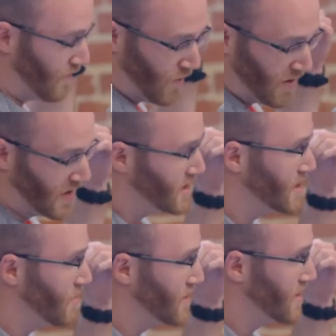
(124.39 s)
one of the
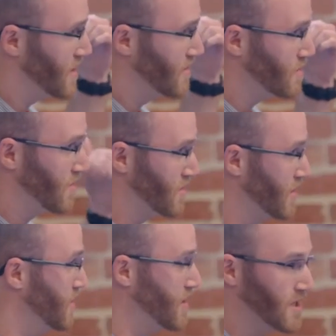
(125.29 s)
easiest ones to use, but there's
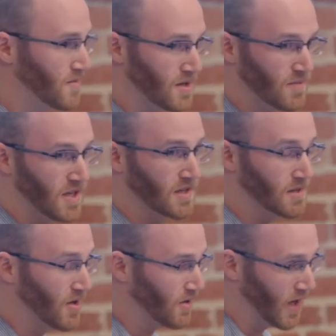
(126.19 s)
also SMTP and some
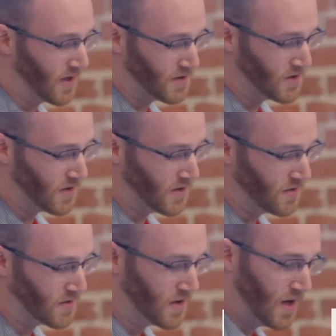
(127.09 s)
other layers you can use.